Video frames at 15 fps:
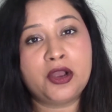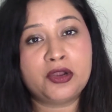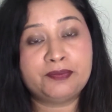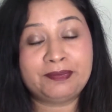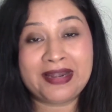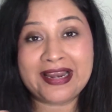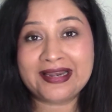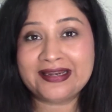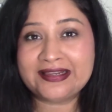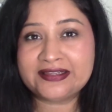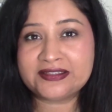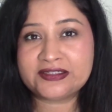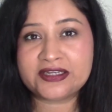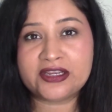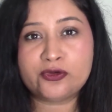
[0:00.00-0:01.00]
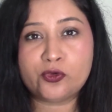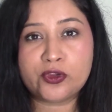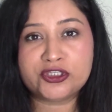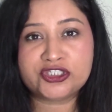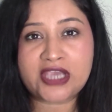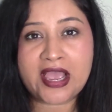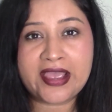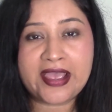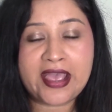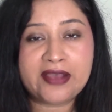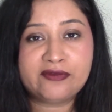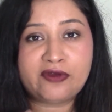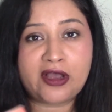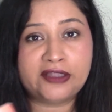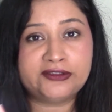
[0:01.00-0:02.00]
playlist in which I
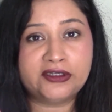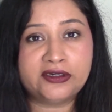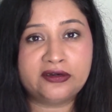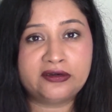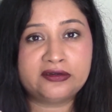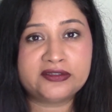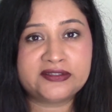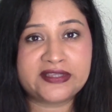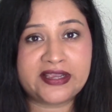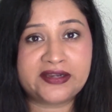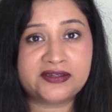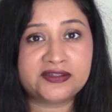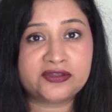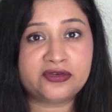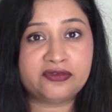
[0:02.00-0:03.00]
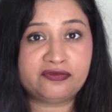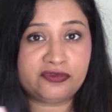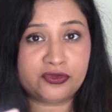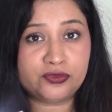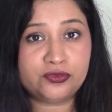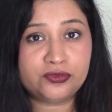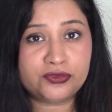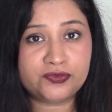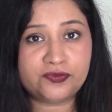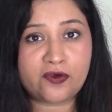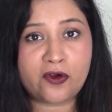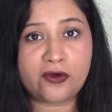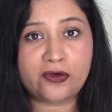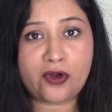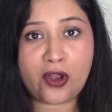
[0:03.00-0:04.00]
have other sets reviewed
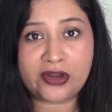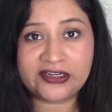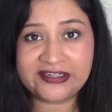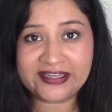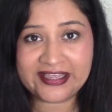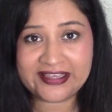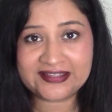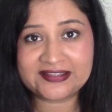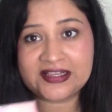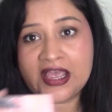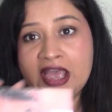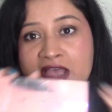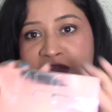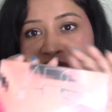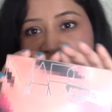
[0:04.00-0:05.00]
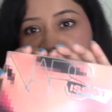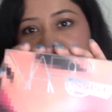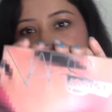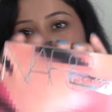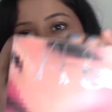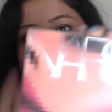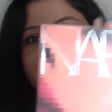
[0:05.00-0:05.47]
for holidays. So yeah,